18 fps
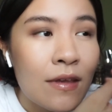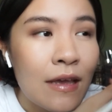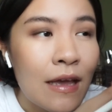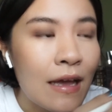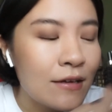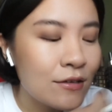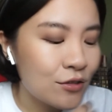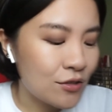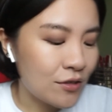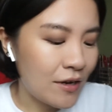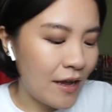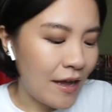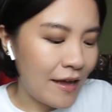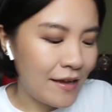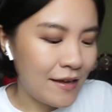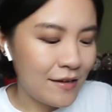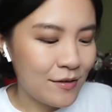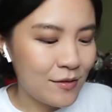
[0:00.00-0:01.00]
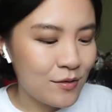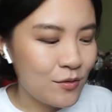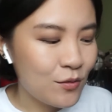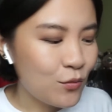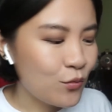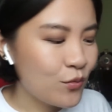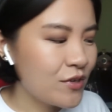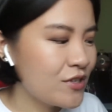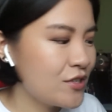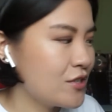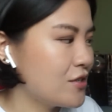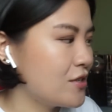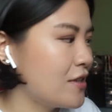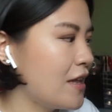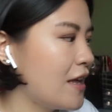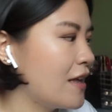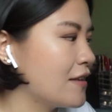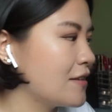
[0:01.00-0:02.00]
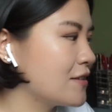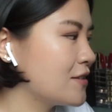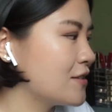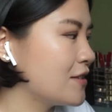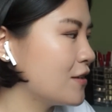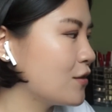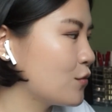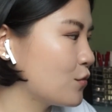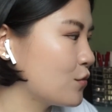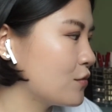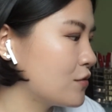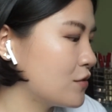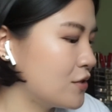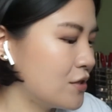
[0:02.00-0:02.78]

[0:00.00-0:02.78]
Actually, I wish that they would